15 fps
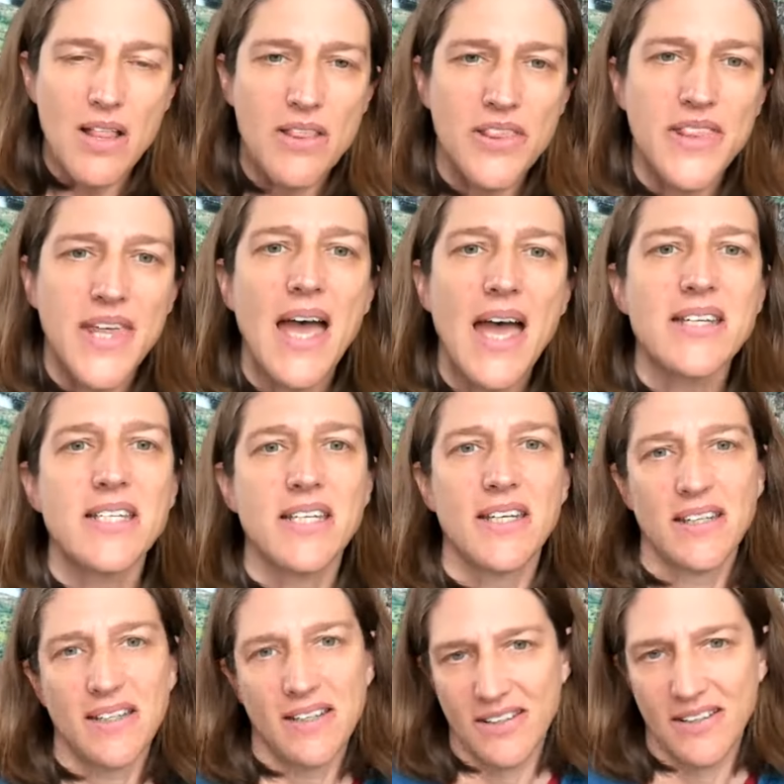That
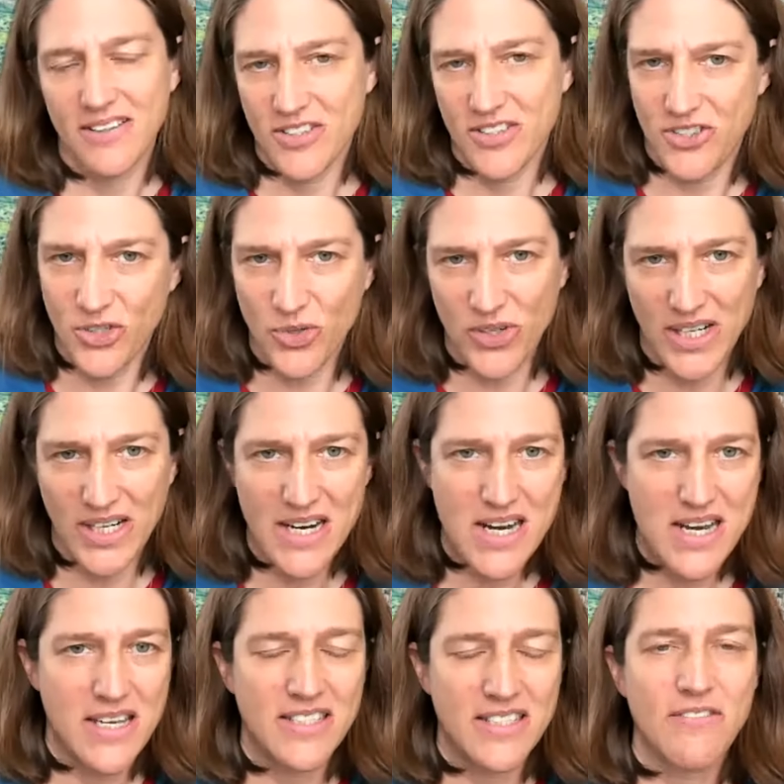story
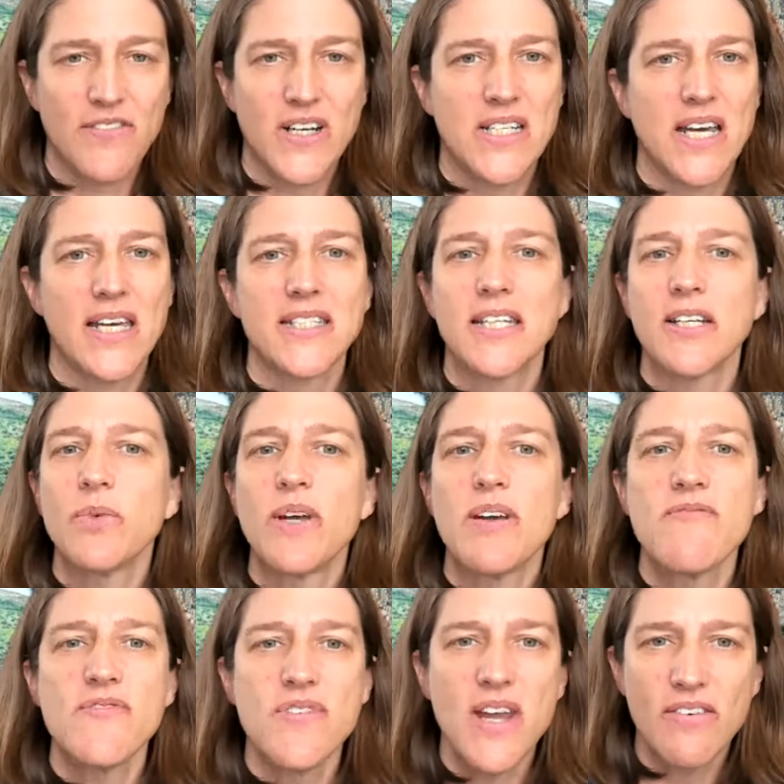is fantastic. We
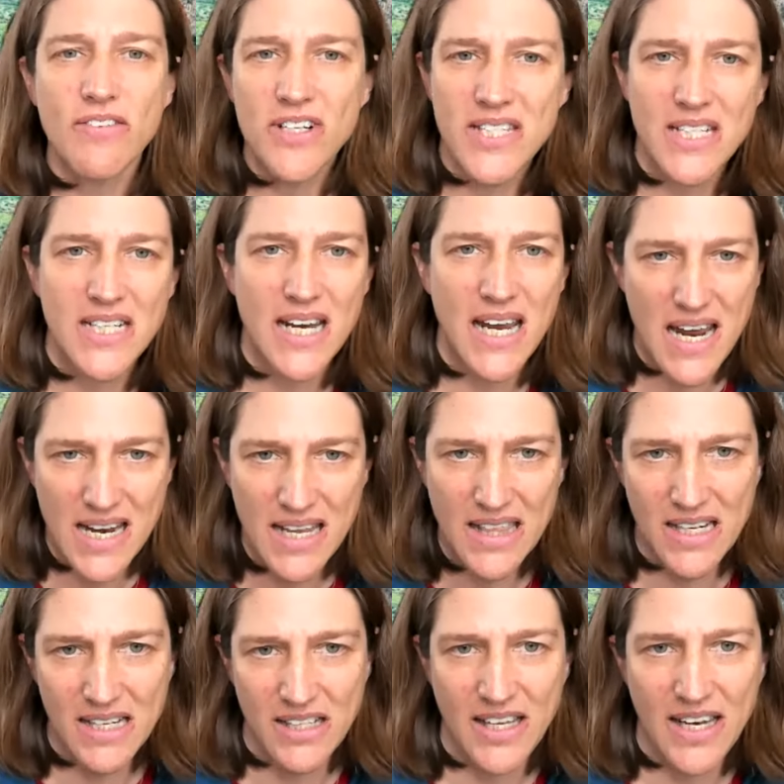have never seen
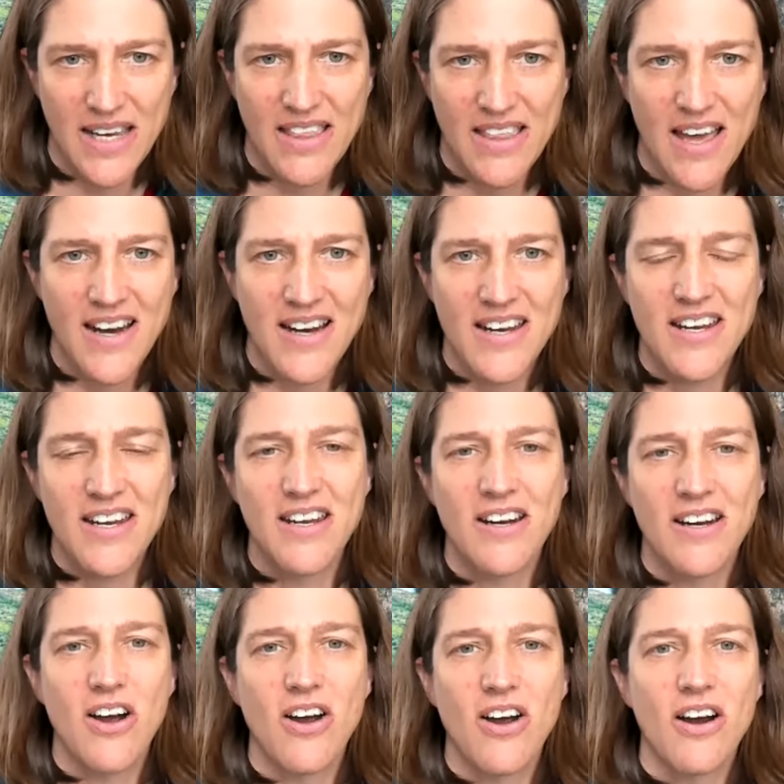anything like that in
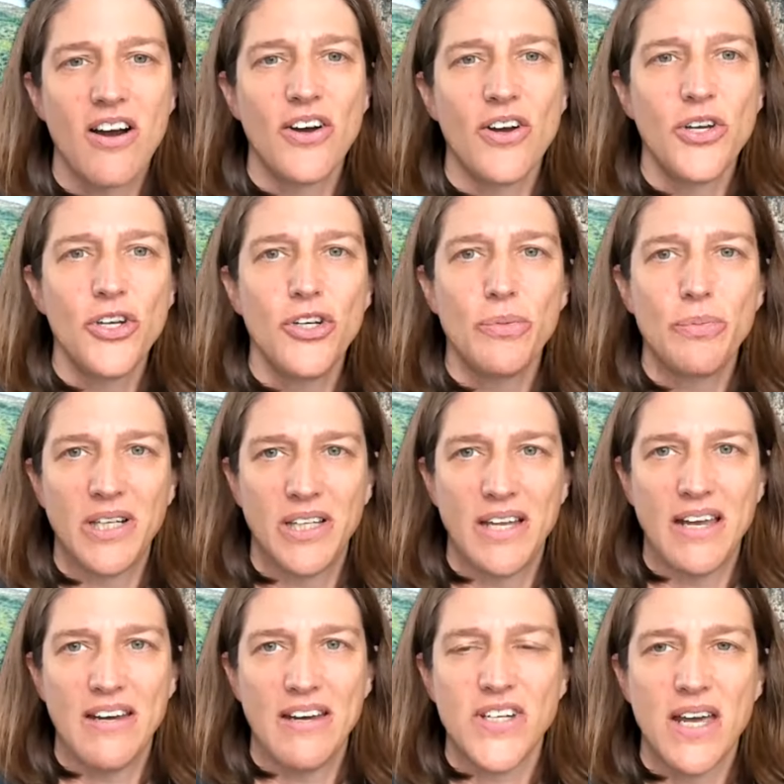our human
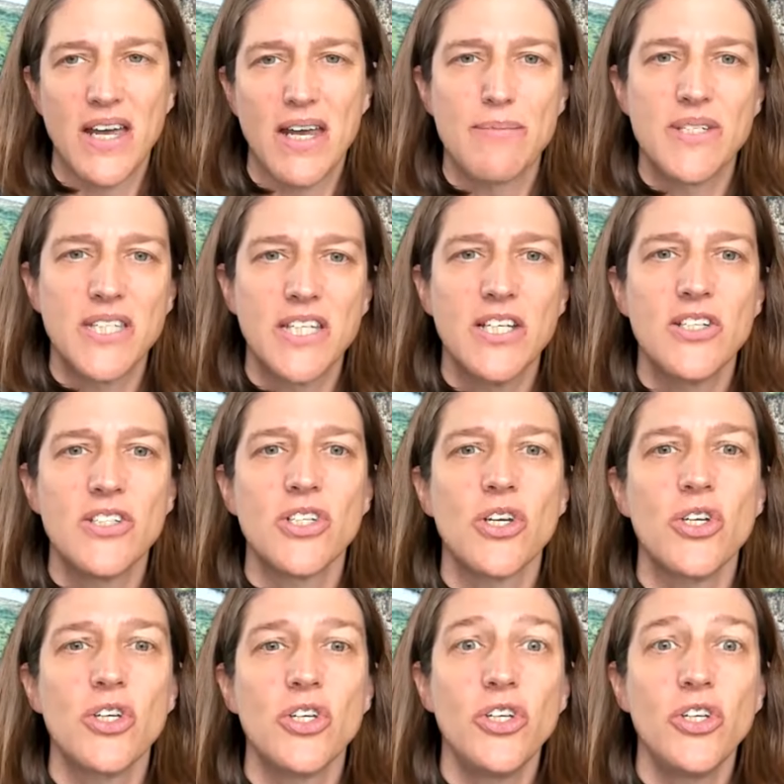lifetimes. These
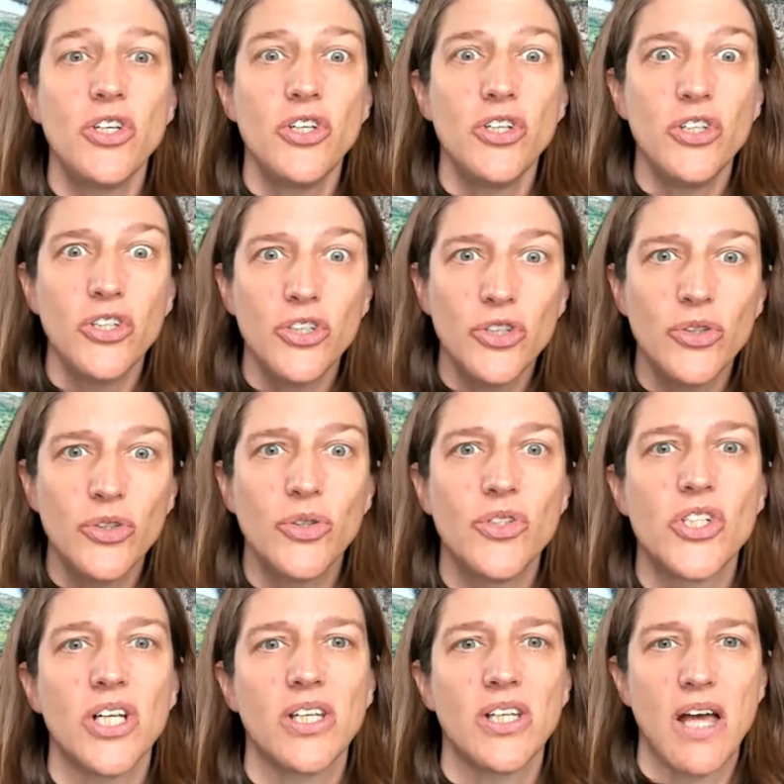
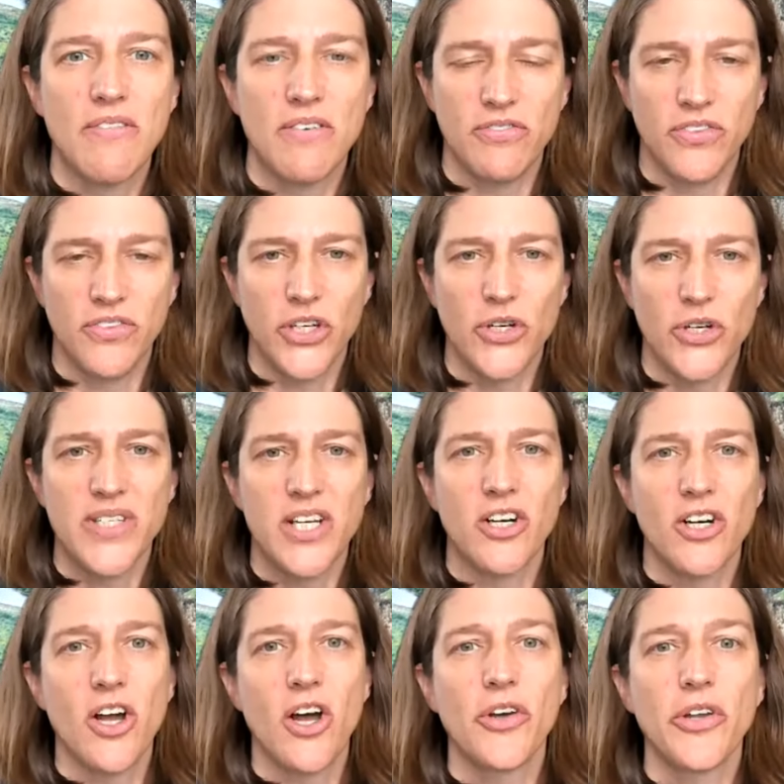huge lava flows, they
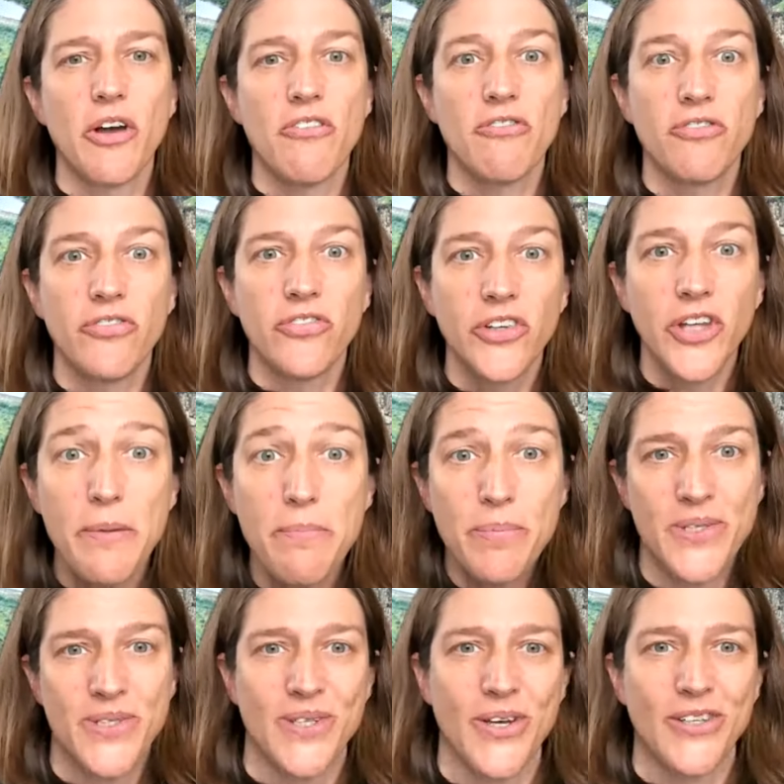are called flood
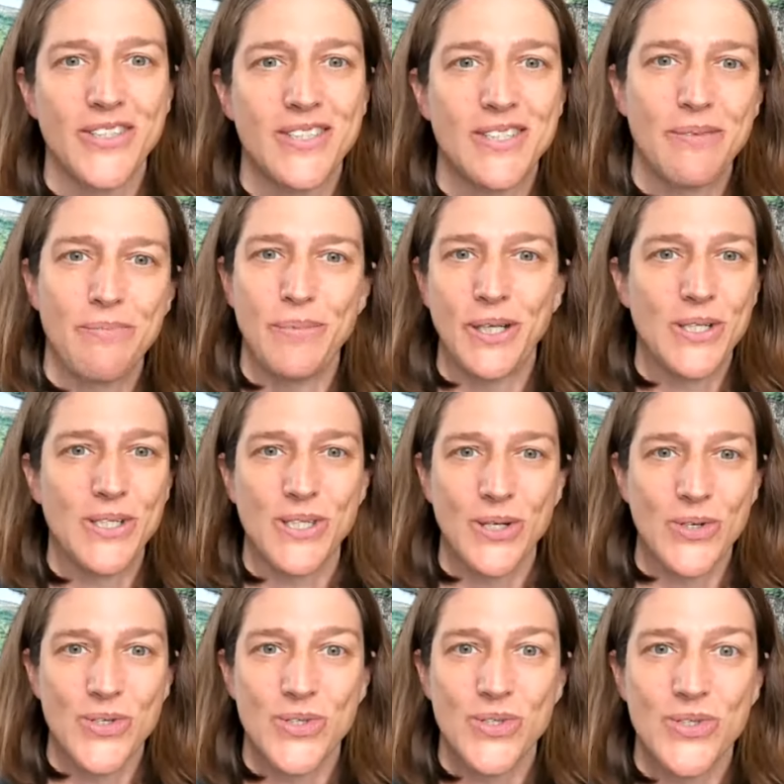basalts because
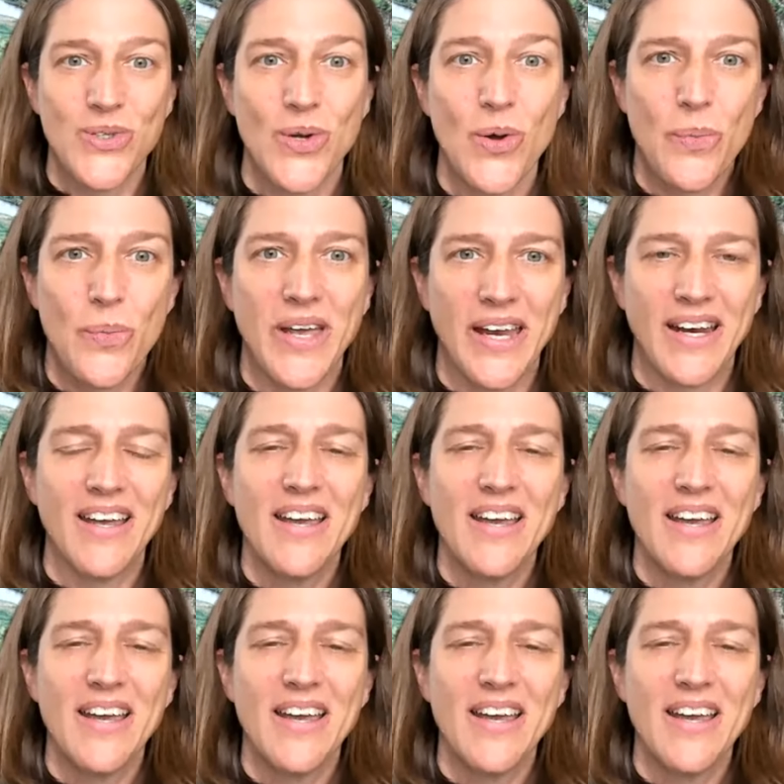they're so big.